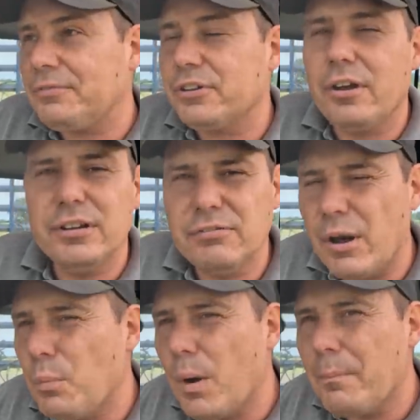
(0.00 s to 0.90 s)
we have to only
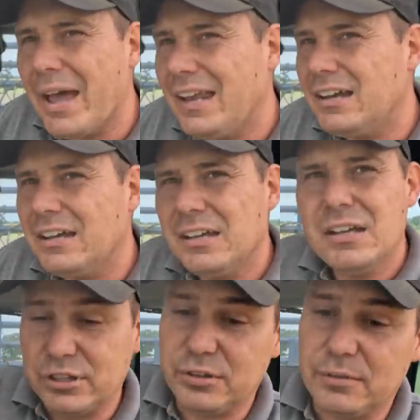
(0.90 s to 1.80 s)
run one baler
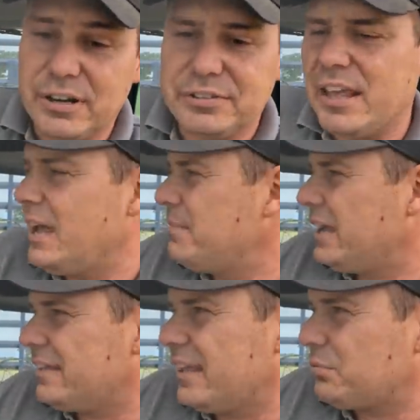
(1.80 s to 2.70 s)
to do the rest of the
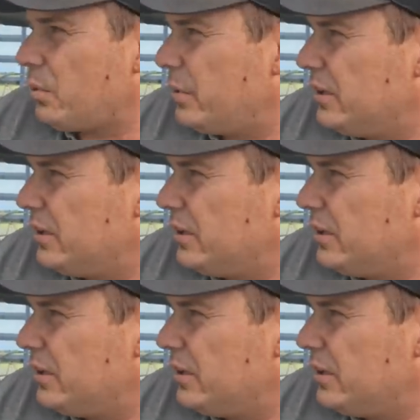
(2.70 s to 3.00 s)
haymaking, that's what